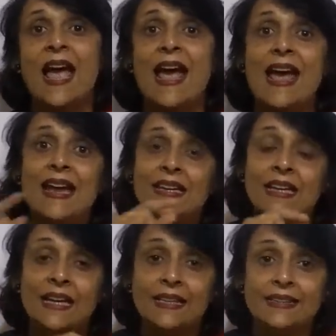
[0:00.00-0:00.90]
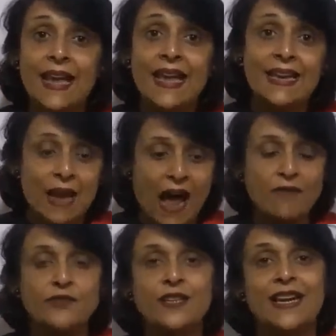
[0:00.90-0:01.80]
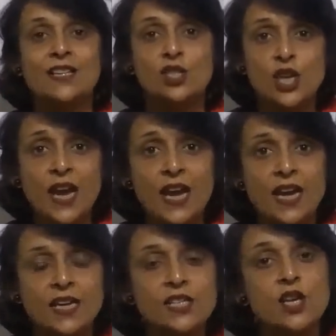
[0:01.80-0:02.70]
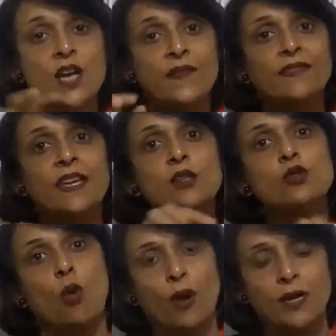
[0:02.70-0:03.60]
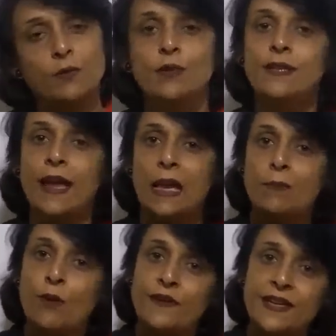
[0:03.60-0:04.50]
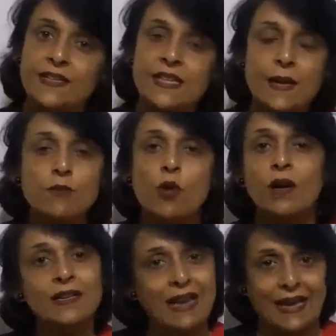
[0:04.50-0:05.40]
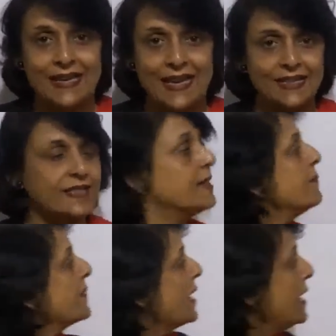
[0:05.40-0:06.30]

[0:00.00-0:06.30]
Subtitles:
and then after exchange, they join with the help of an enzyme called ligase.